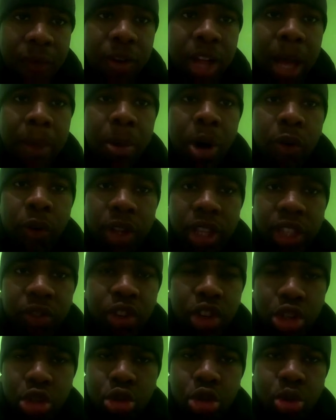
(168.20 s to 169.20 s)
like both
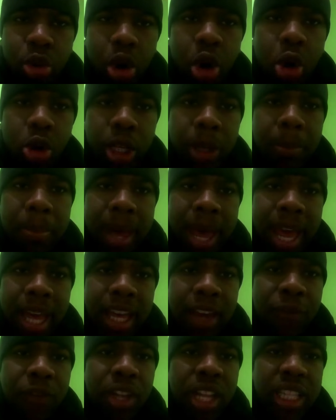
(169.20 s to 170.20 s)
individuals were holding back.
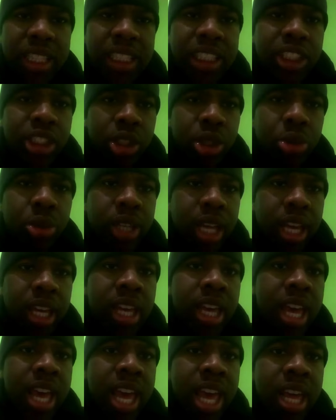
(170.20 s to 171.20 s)
I felt like these two could
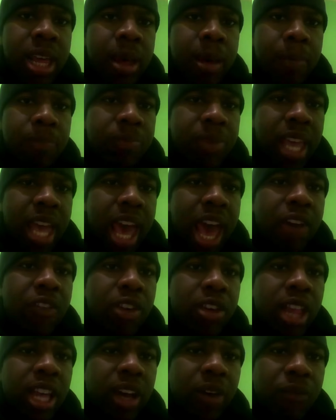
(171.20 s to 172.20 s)
have it
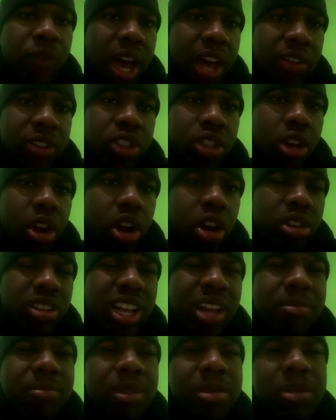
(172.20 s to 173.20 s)
like a 5-star.
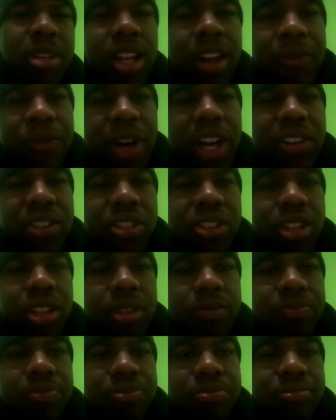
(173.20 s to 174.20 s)
Maybe not a 5-star.
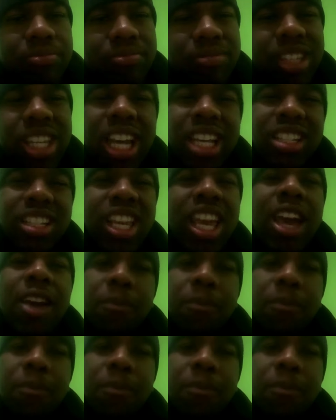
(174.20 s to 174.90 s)
Yeah,